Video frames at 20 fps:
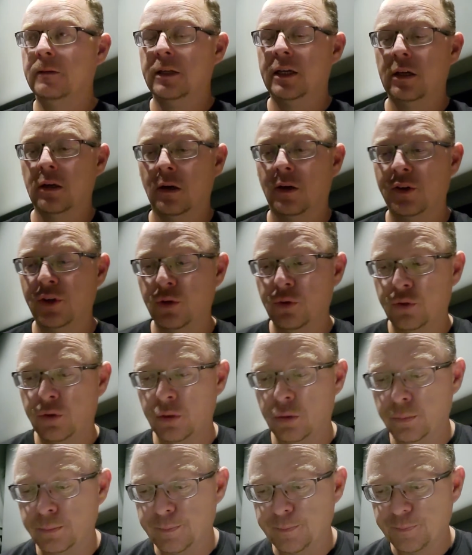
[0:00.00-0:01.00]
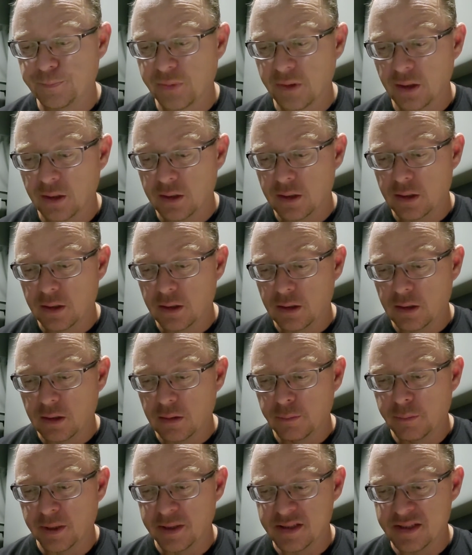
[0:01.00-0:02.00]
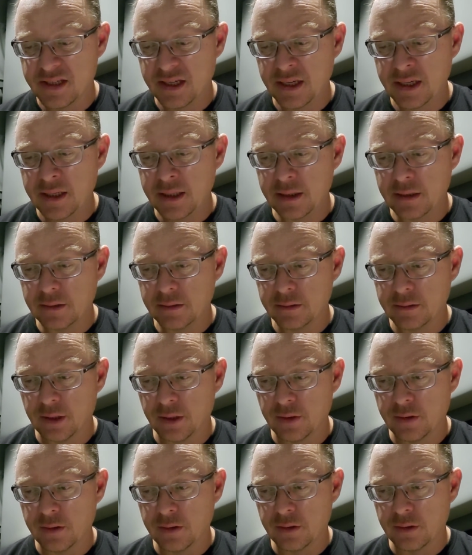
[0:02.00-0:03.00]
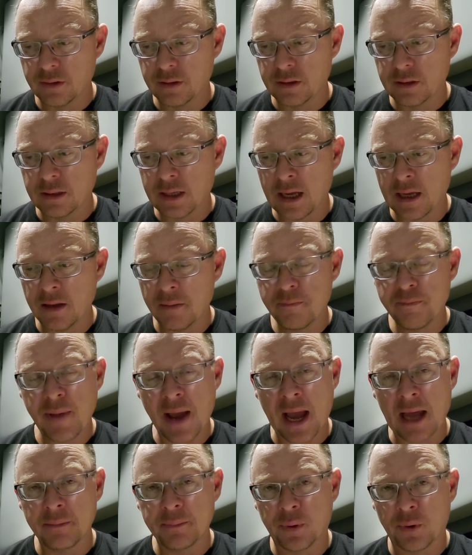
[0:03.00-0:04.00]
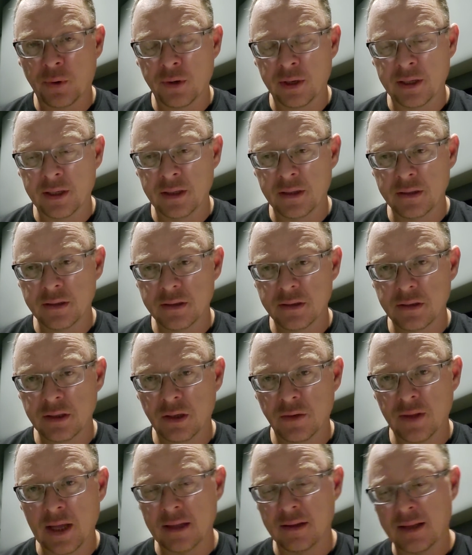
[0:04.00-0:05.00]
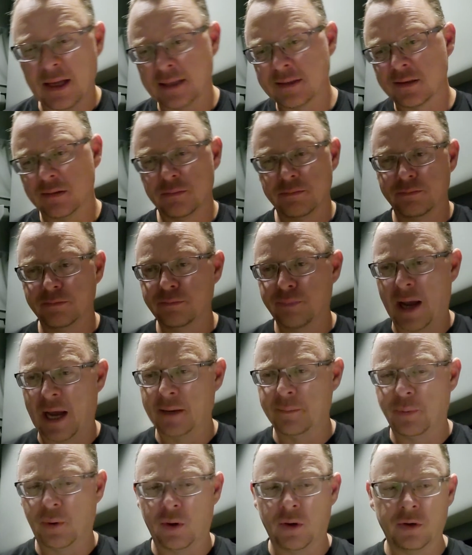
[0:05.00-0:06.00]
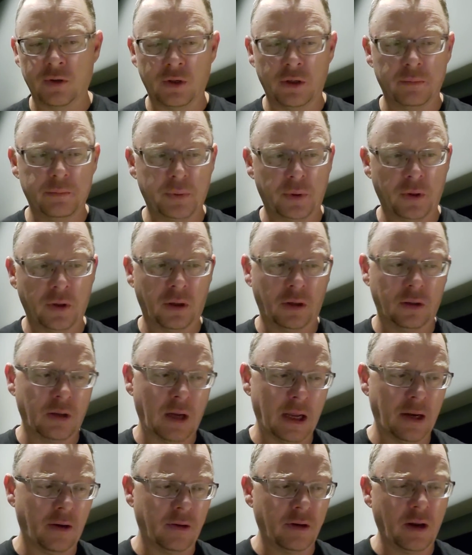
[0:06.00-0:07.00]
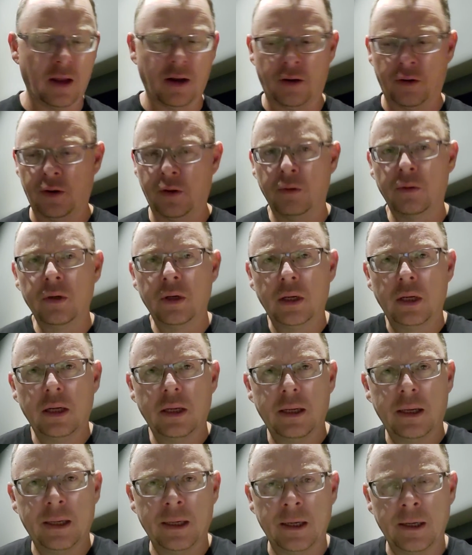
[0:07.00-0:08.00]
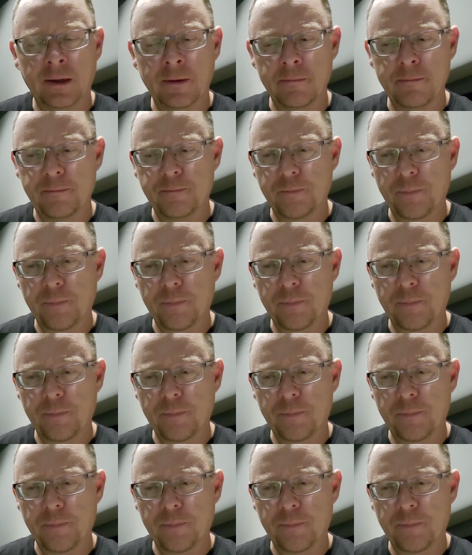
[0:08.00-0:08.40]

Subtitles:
here on YouTube. But see, the kind of the bad part is, that's bad part, good part. I don't know.